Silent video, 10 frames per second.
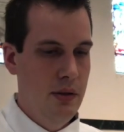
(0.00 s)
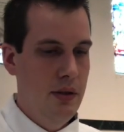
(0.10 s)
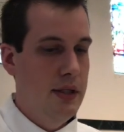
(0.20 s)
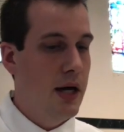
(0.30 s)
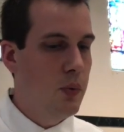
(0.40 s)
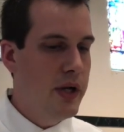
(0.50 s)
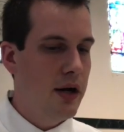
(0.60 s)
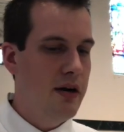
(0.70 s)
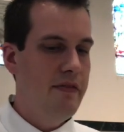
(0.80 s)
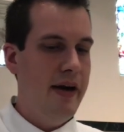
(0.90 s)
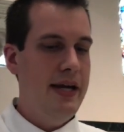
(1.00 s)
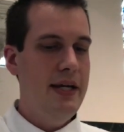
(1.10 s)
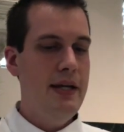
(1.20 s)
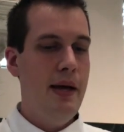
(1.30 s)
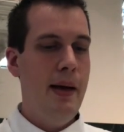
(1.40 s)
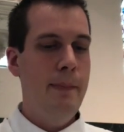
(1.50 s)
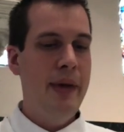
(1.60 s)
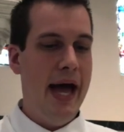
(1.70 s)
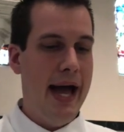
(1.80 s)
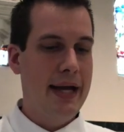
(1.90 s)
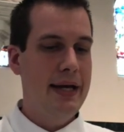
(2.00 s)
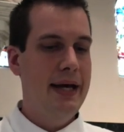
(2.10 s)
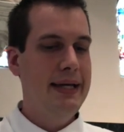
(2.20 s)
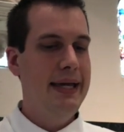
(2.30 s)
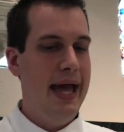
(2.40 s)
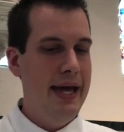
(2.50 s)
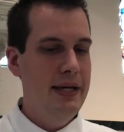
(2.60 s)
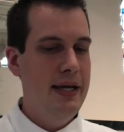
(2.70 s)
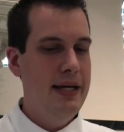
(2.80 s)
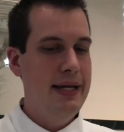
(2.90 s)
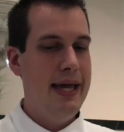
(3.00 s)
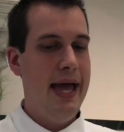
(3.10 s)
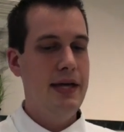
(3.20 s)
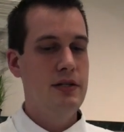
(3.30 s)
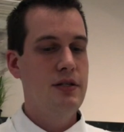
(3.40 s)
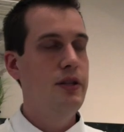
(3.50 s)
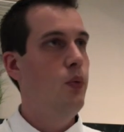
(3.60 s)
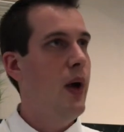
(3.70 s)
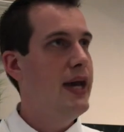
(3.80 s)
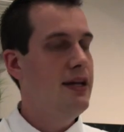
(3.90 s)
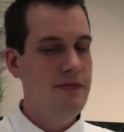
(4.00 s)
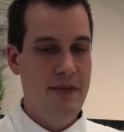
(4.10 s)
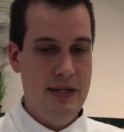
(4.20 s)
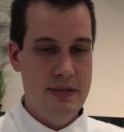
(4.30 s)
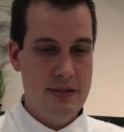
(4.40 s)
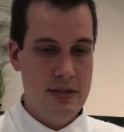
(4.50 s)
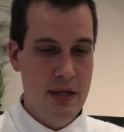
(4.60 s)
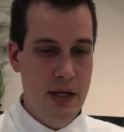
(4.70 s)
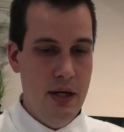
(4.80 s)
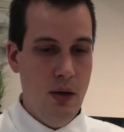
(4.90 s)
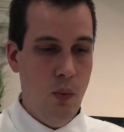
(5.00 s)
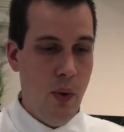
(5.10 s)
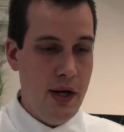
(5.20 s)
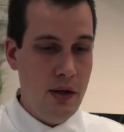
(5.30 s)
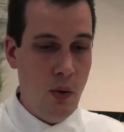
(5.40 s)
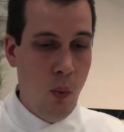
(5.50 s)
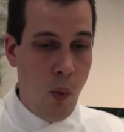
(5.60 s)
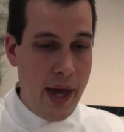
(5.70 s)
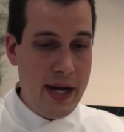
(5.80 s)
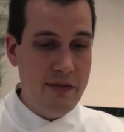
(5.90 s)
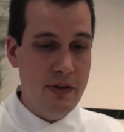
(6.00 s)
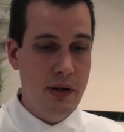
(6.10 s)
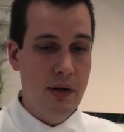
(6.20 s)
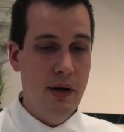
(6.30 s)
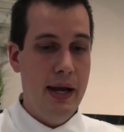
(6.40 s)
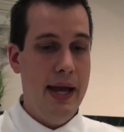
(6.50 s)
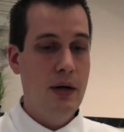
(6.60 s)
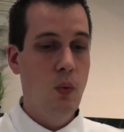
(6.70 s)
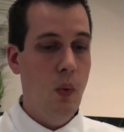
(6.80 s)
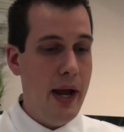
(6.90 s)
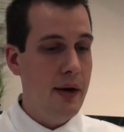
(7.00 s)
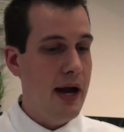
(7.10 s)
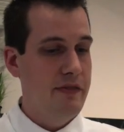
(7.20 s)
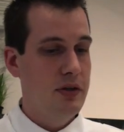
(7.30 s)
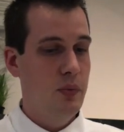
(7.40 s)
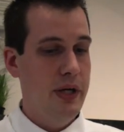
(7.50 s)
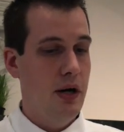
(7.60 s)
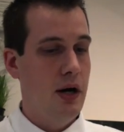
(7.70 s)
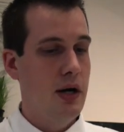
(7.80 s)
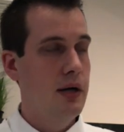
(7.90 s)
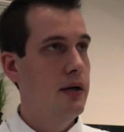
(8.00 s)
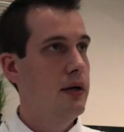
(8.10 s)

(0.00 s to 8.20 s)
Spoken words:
Yet we are invited back again and again to the wedding feast whenever and wherever we are